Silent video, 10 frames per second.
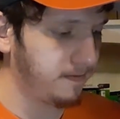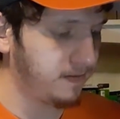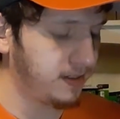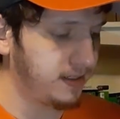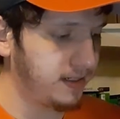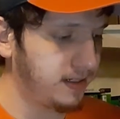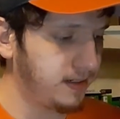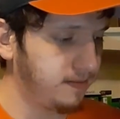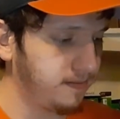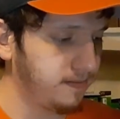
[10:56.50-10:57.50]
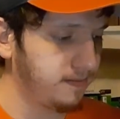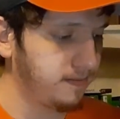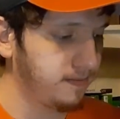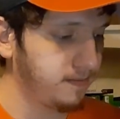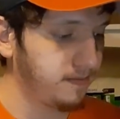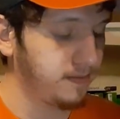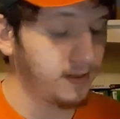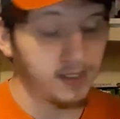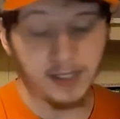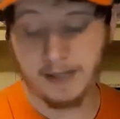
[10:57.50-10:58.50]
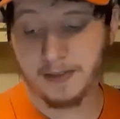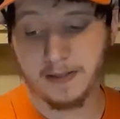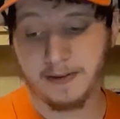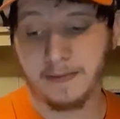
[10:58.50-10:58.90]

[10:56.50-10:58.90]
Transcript: What's the name? Name slips